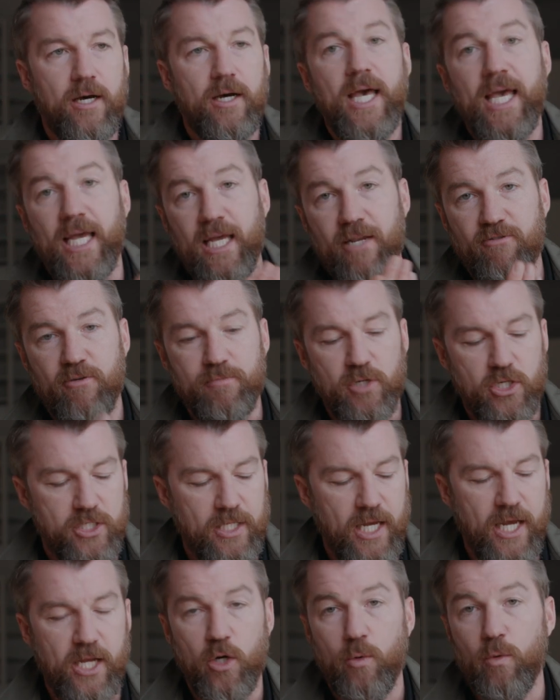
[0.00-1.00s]
hanging from your
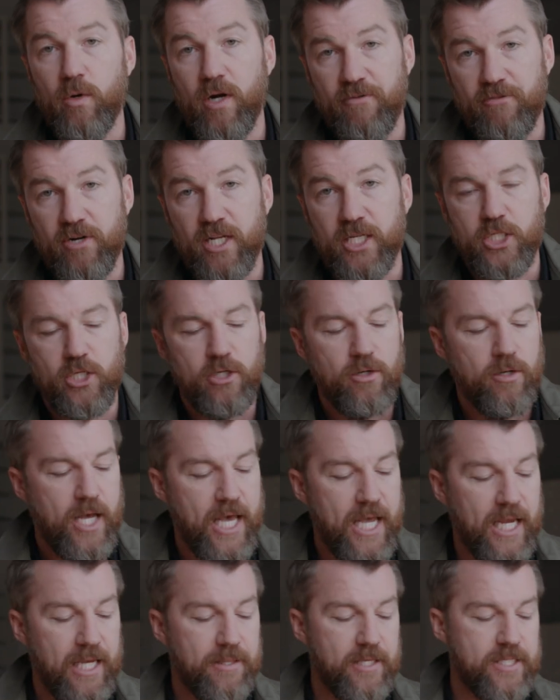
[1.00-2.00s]
stand or wherever it is you're
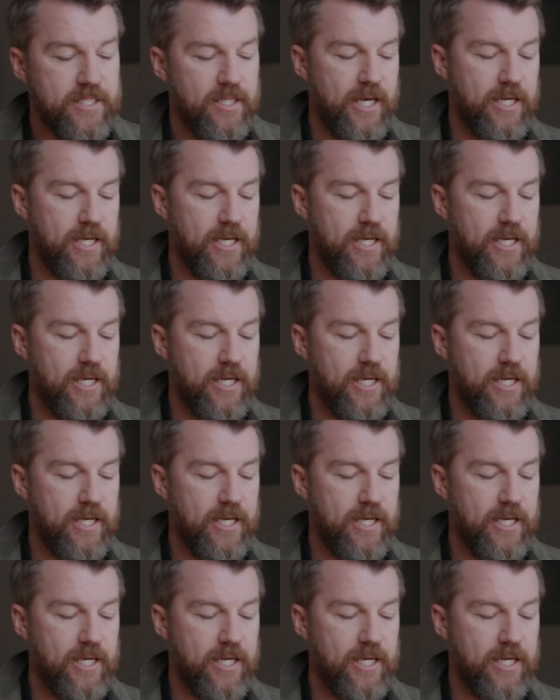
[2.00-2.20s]
hanging this